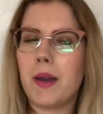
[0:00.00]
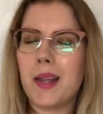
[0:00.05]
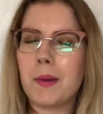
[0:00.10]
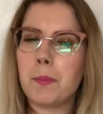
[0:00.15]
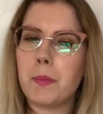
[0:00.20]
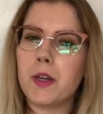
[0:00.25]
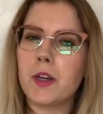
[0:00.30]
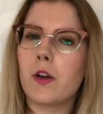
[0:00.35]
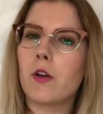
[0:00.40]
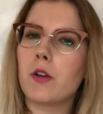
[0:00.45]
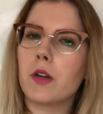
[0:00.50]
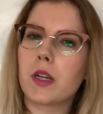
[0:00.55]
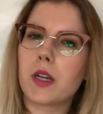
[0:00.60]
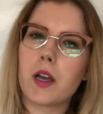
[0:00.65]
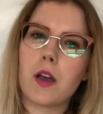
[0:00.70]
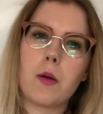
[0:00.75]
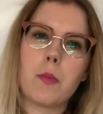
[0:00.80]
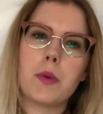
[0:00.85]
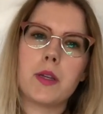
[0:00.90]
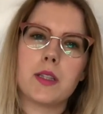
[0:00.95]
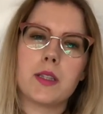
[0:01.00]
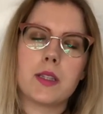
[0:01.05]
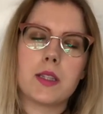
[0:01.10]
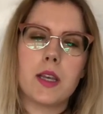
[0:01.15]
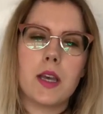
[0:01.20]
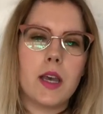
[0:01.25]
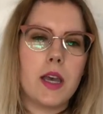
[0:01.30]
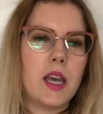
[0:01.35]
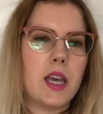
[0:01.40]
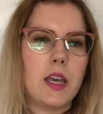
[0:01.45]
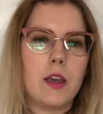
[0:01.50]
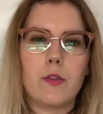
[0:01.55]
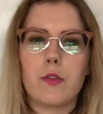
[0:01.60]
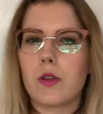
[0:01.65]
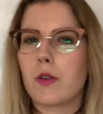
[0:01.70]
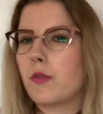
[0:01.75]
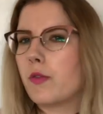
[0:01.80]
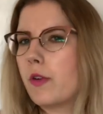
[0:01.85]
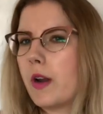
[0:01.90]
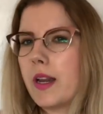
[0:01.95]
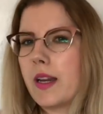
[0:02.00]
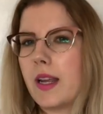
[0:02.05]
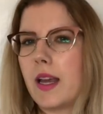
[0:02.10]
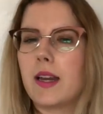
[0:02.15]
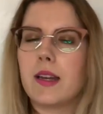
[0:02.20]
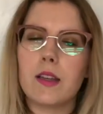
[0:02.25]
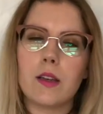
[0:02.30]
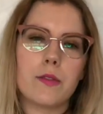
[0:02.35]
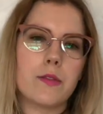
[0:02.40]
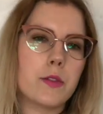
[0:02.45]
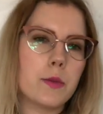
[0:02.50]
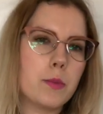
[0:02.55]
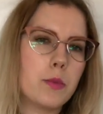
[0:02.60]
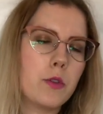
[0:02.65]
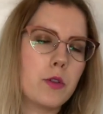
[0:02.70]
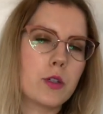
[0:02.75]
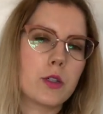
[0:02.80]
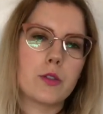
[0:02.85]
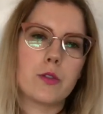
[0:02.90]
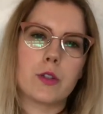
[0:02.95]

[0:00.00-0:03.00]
Let me know in the comments if you've read any of the books,